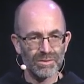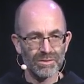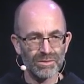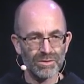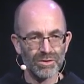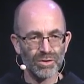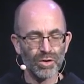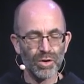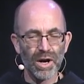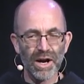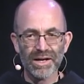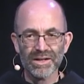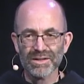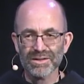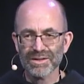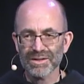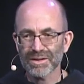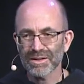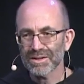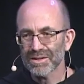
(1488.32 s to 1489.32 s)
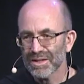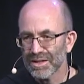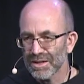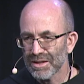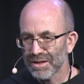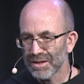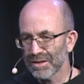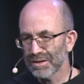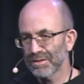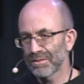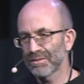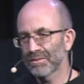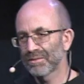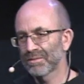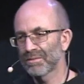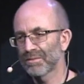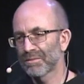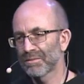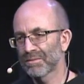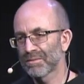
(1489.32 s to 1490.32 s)
to Christ the deacon,
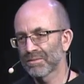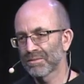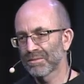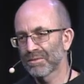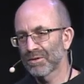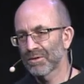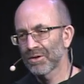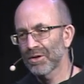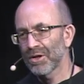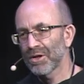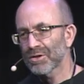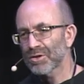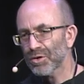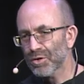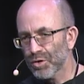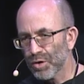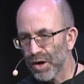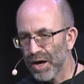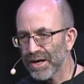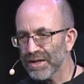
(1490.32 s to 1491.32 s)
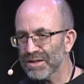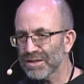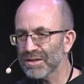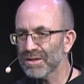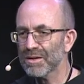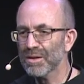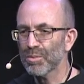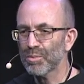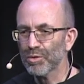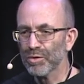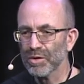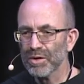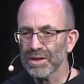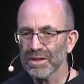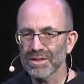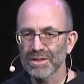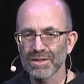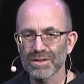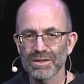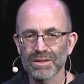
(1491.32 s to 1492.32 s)
to Christ the
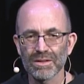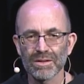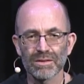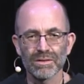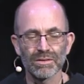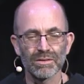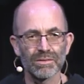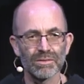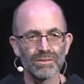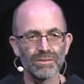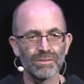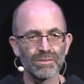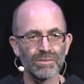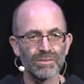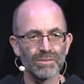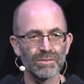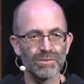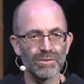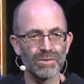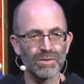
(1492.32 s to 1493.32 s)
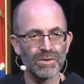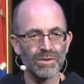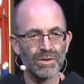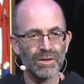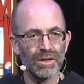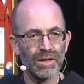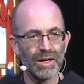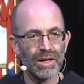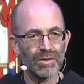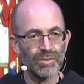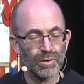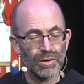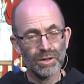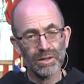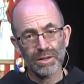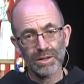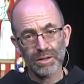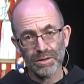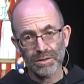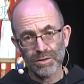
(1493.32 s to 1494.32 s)
priest, and
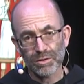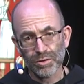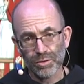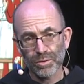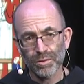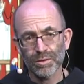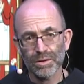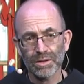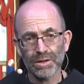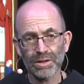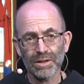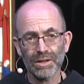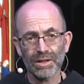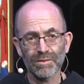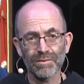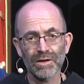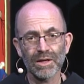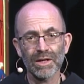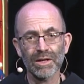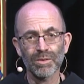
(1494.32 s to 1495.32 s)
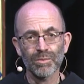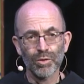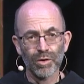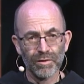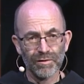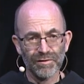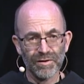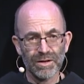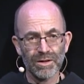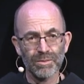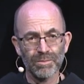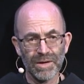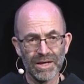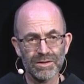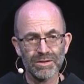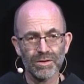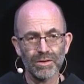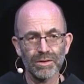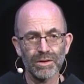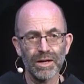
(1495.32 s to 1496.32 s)
really, truly, even at a more
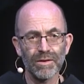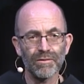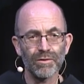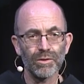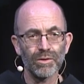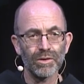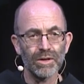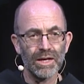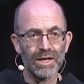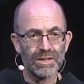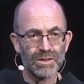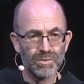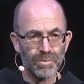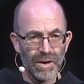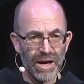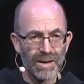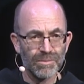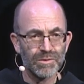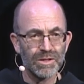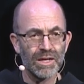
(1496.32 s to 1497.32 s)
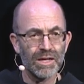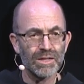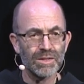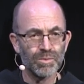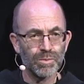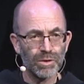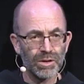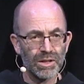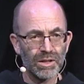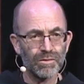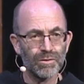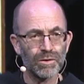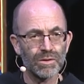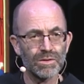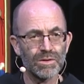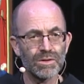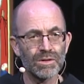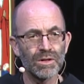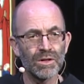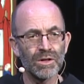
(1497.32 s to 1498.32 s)
fundamental level as baptized
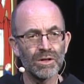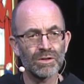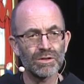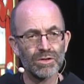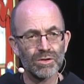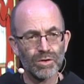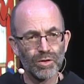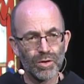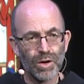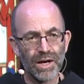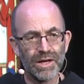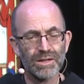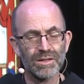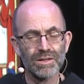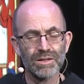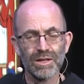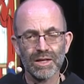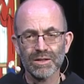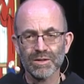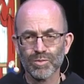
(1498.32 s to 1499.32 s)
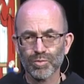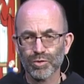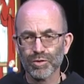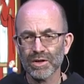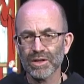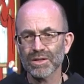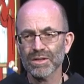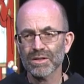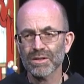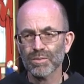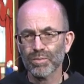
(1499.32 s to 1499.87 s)
believers, to Christ as priest,